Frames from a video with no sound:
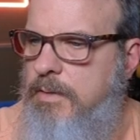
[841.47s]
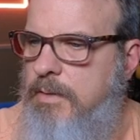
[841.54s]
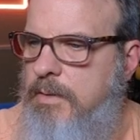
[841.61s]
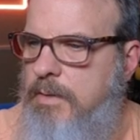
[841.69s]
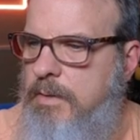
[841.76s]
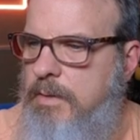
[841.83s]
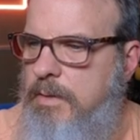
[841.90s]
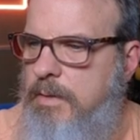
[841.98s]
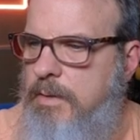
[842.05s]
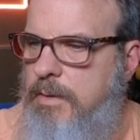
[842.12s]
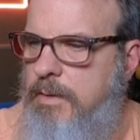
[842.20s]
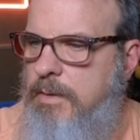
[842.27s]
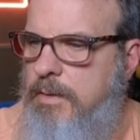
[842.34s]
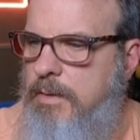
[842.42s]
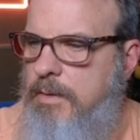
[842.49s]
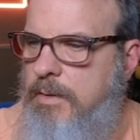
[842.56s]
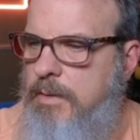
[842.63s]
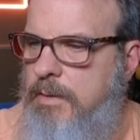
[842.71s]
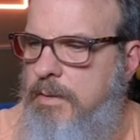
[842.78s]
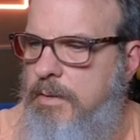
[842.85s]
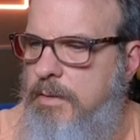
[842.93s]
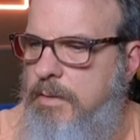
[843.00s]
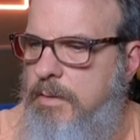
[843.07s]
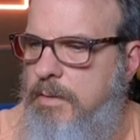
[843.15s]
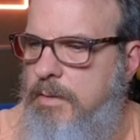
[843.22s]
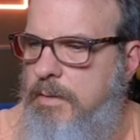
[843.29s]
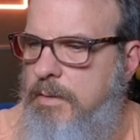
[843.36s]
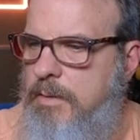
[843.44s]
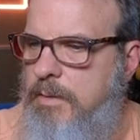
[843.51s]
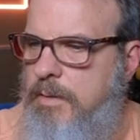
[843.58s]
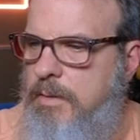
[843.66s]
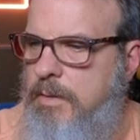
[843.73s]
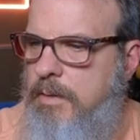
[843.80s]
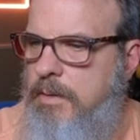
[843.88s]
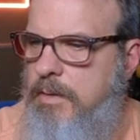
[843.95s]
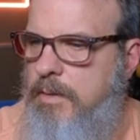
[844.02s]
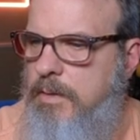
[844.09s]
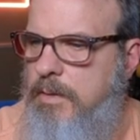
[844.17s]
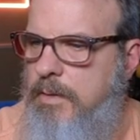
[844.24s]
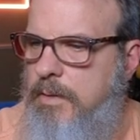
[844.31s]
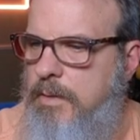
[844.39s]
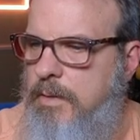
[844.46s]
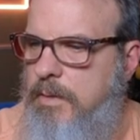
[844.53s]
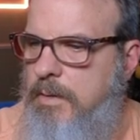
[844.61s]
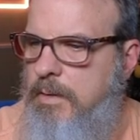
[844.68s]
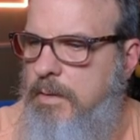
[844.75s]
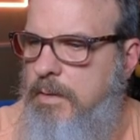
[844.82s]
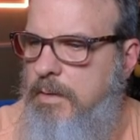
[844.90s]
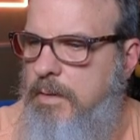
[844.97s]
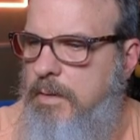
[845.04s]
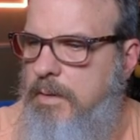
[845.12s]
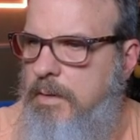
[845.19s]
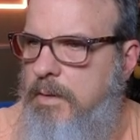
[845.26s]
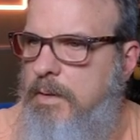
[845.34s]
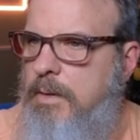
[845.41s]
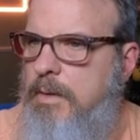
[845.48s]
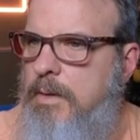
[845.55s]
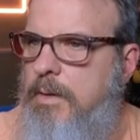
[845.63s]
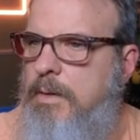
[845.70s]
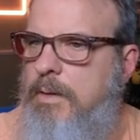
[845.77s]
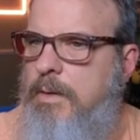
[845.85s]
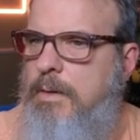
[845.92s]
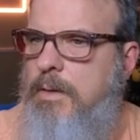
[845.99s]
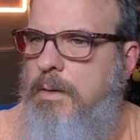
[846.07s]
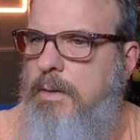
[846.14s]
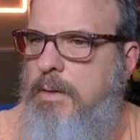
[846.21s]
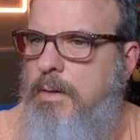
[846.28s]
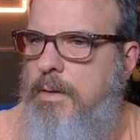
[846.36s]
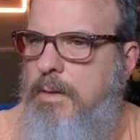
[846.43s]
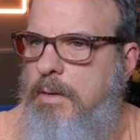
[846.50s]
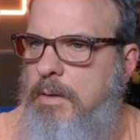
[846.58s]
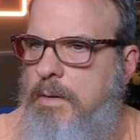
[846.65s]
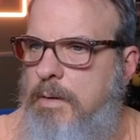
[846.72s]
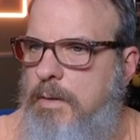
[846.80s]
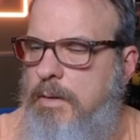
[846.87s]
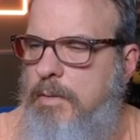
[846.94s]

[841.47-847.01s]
Nobody speaks.